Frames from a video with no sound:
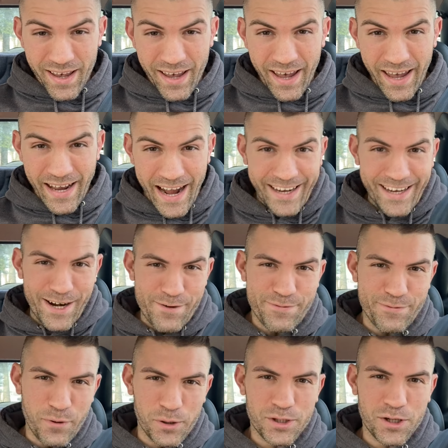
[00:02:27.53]
And I can
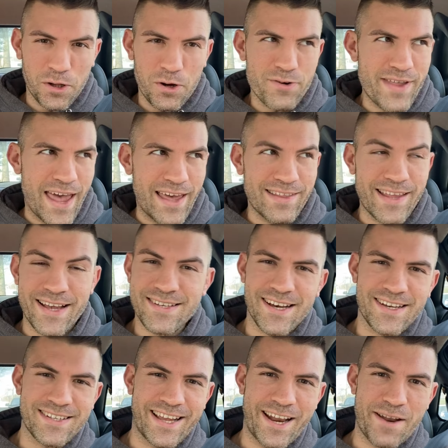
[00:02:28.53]
afford to learn that
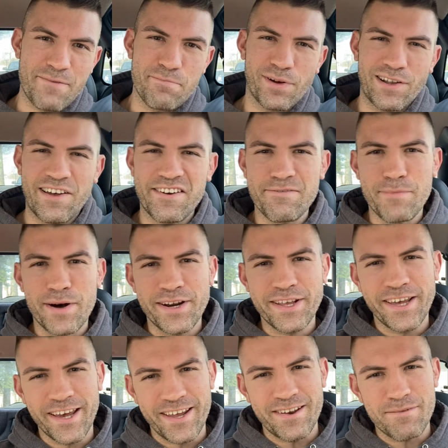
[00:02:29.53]
lesson because I didn't put a lot of
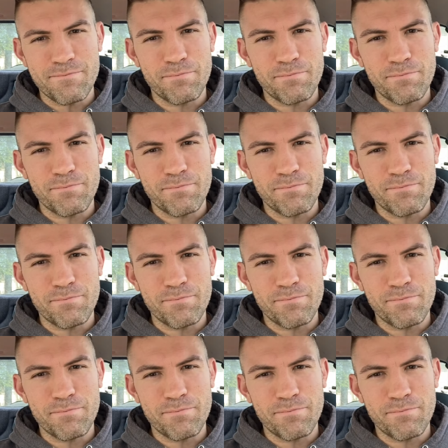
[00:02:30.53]
money in,